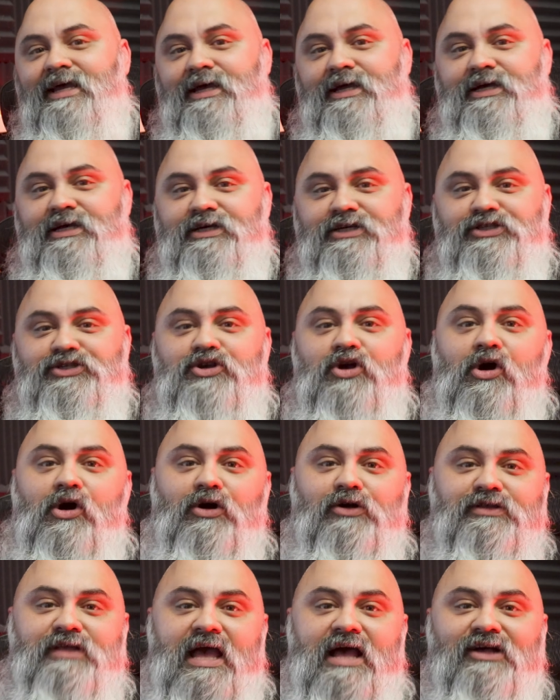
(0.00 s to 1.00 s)
is
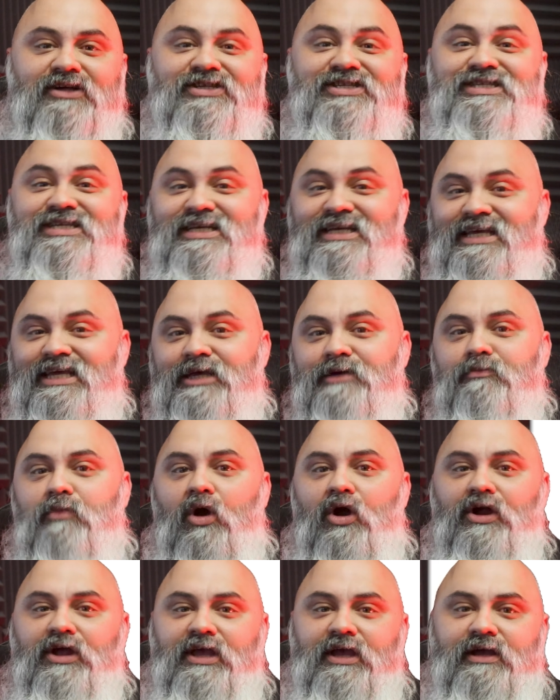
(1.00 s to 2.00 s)
called Helsinki
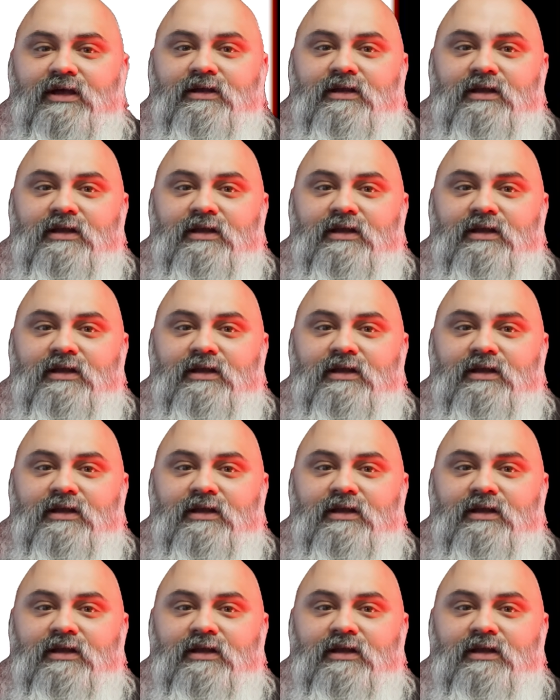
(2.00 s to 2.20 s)
Market.